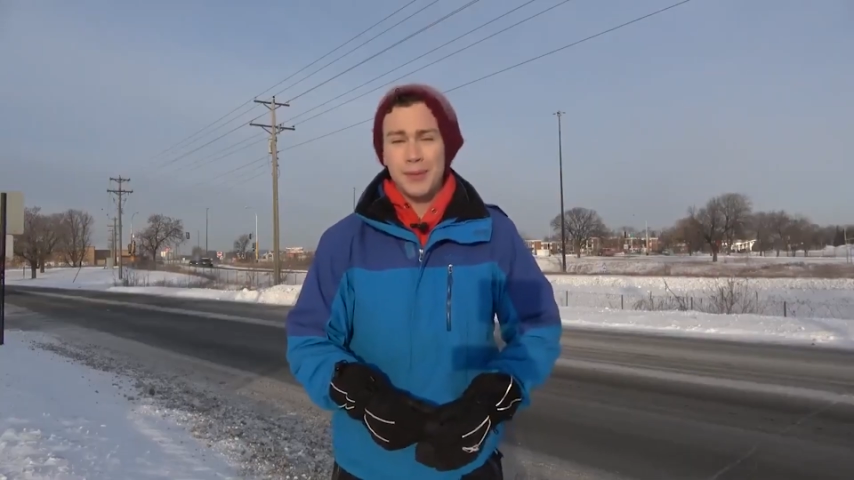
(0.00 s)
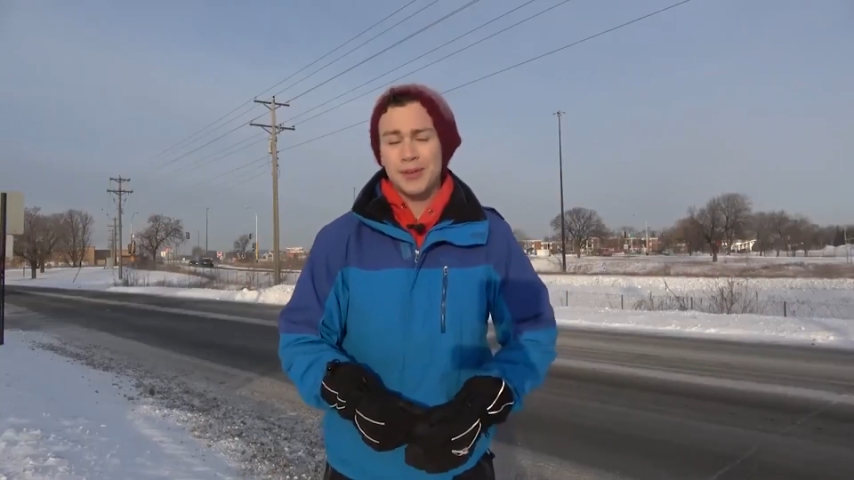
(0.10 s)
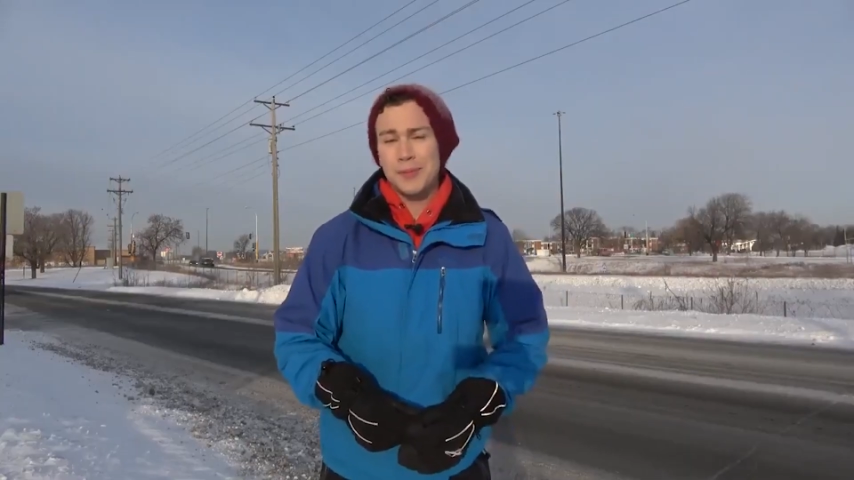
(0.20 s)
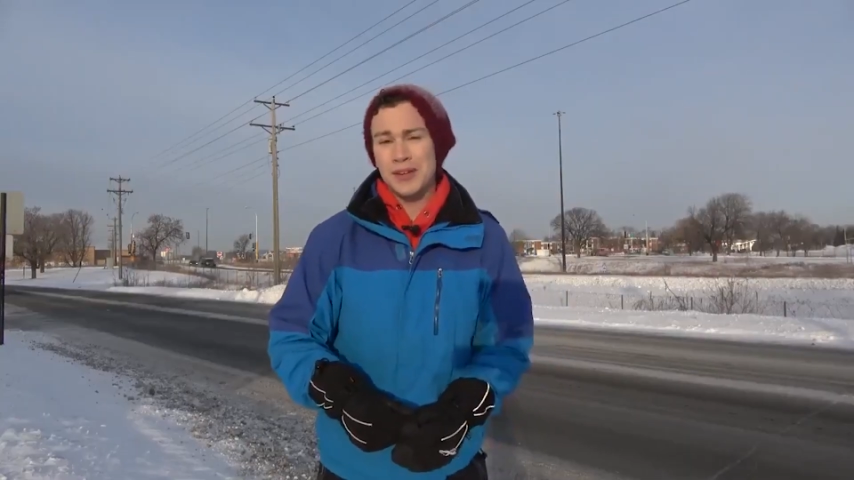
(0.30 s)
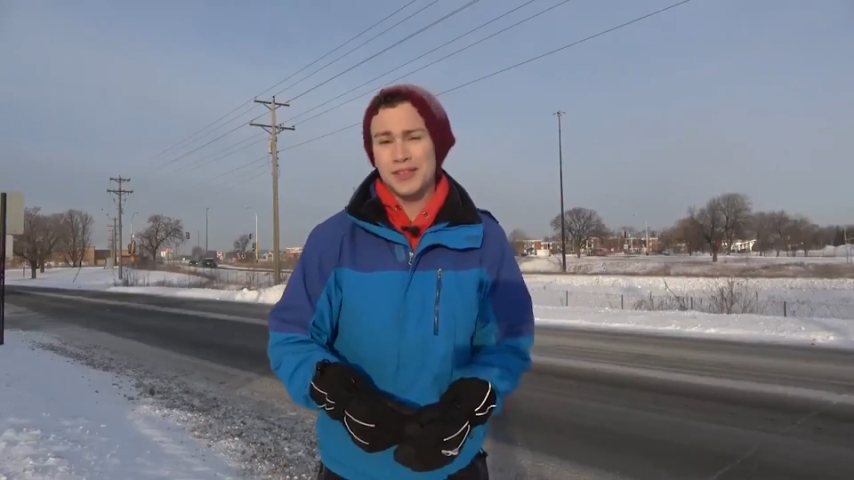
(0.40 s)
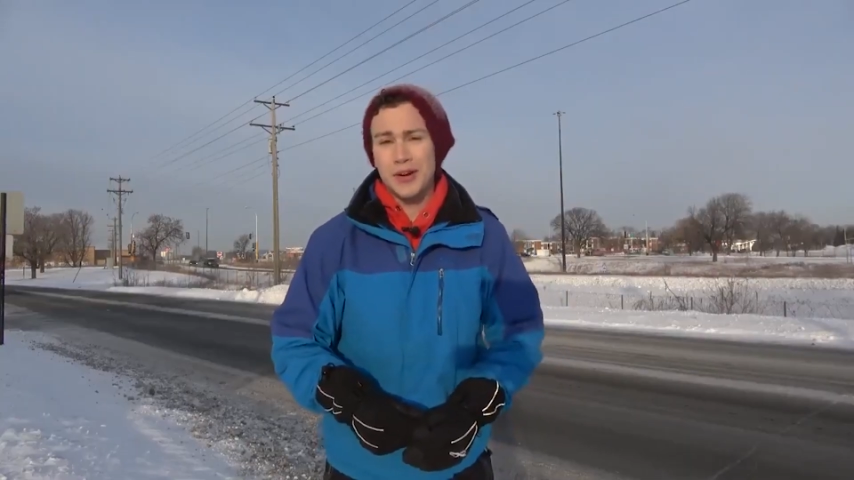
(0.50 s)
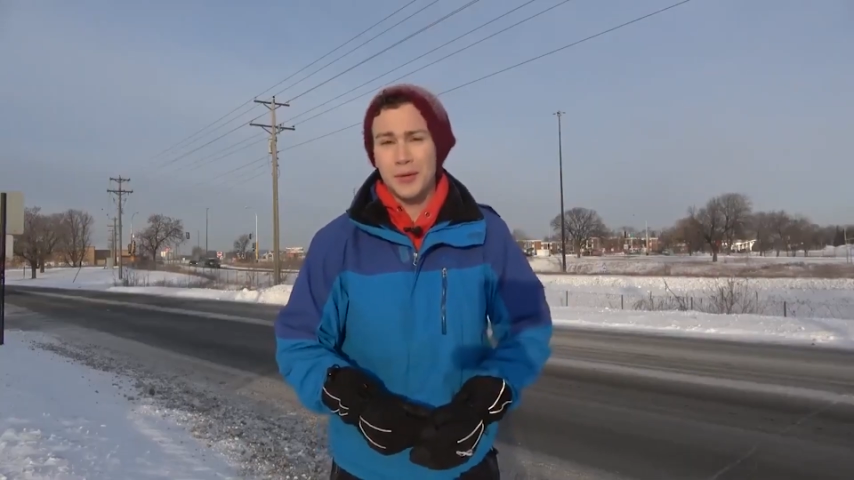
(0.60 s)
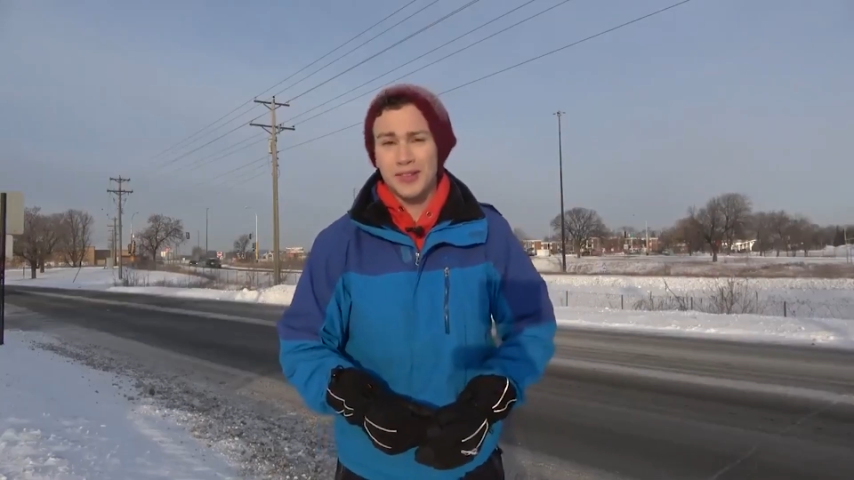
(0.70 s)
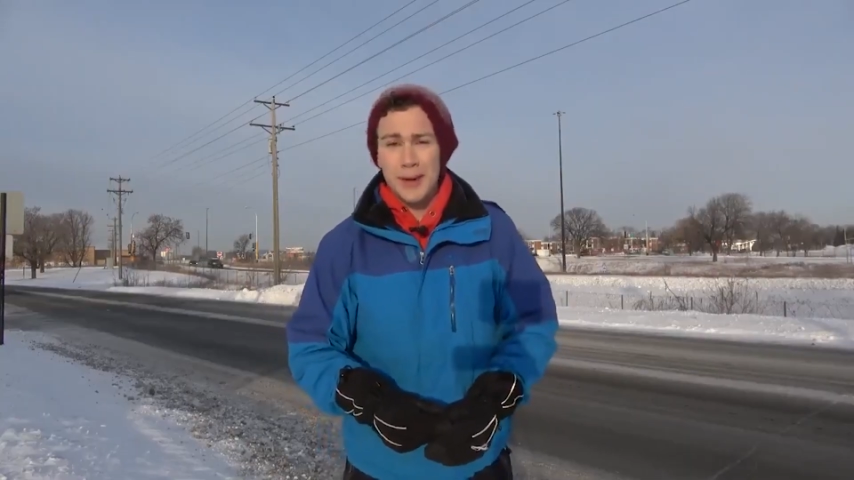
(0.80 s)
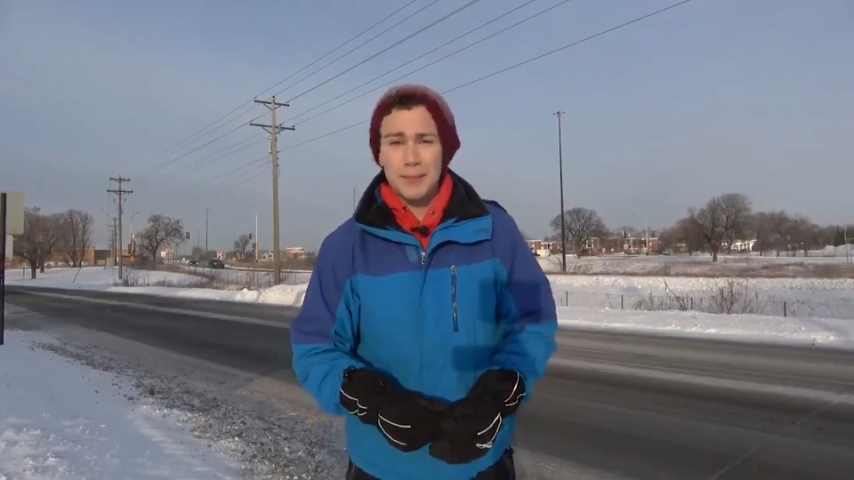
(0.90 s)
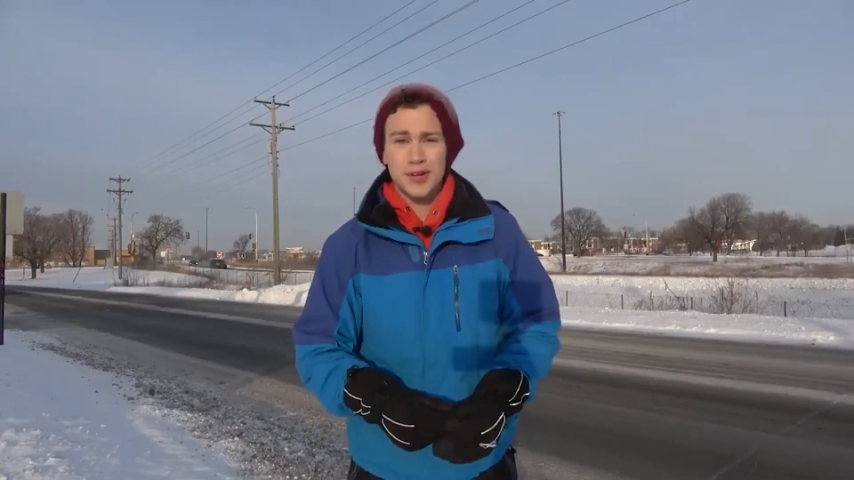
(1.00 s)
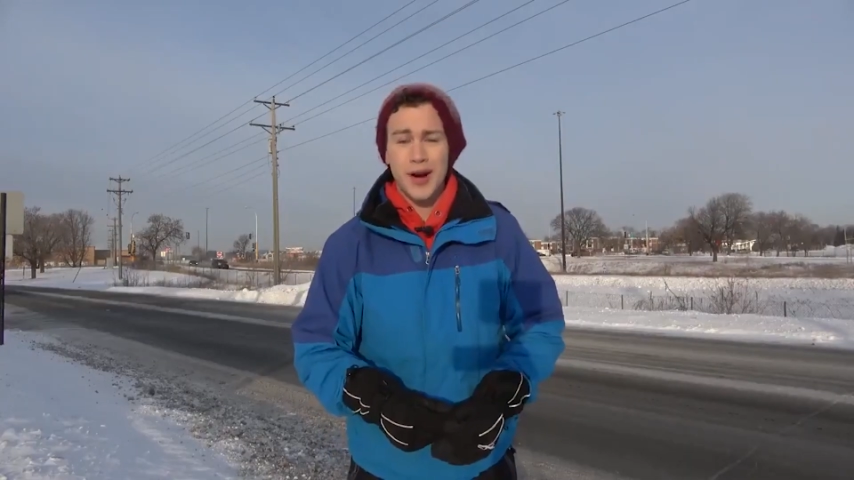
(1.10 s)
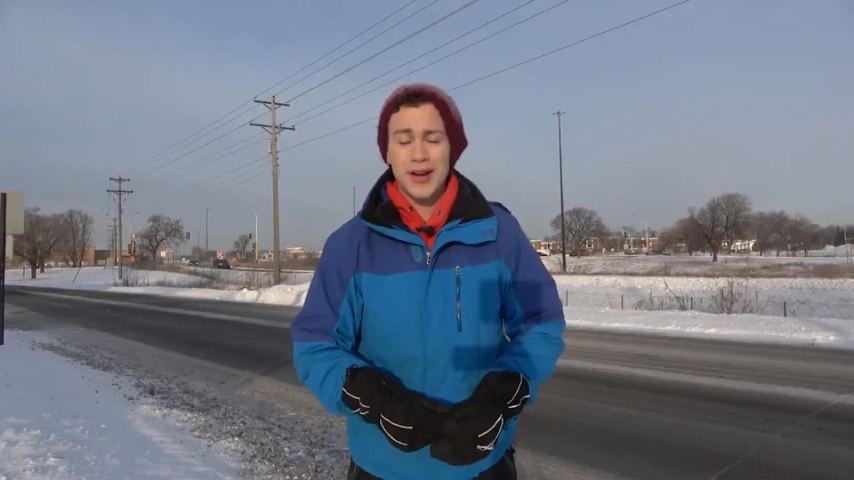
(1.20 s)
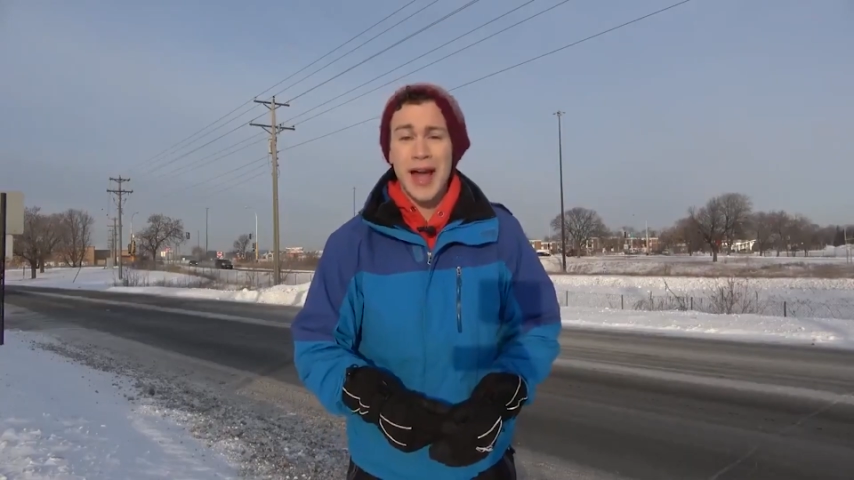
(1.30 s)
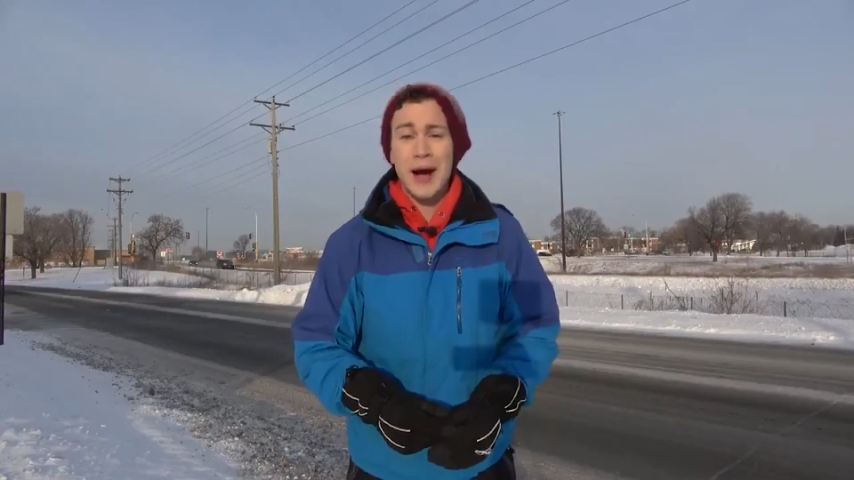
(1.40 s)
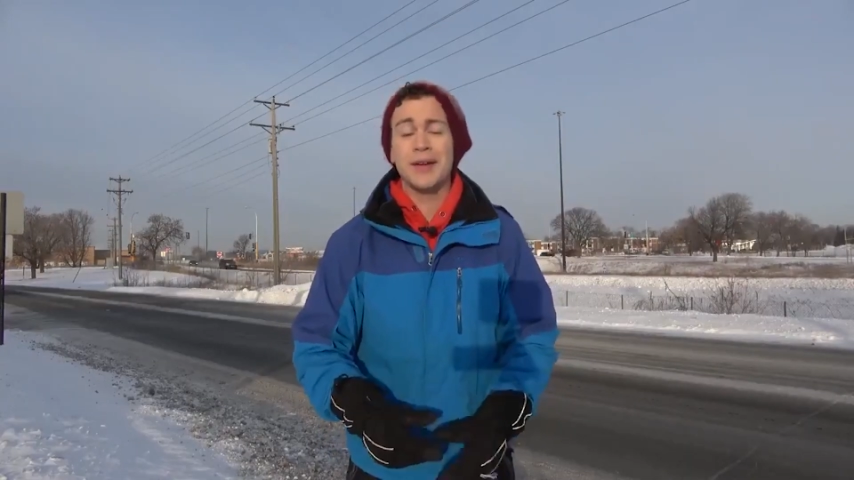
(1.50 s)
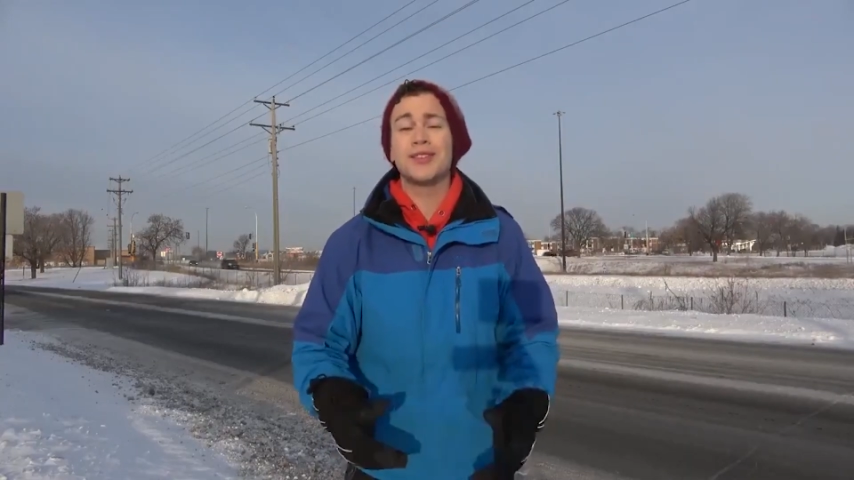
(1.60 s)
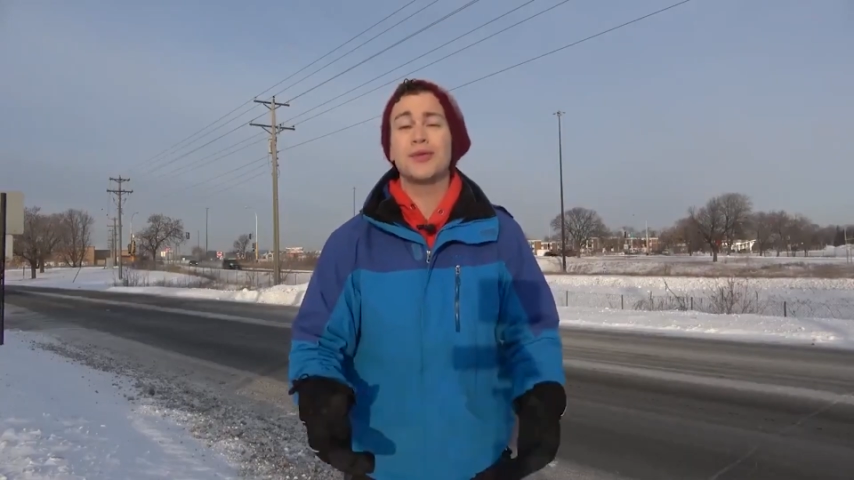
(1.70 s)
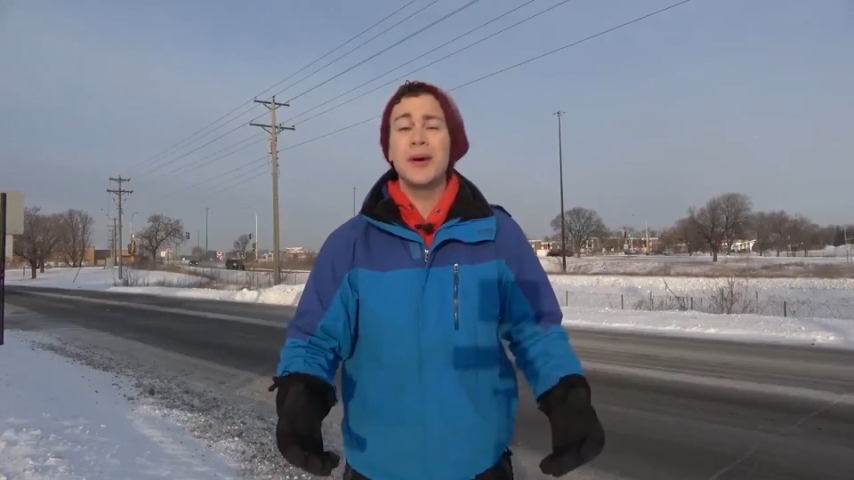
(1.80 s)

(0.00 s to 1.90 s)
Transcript: but there's no telling what's in store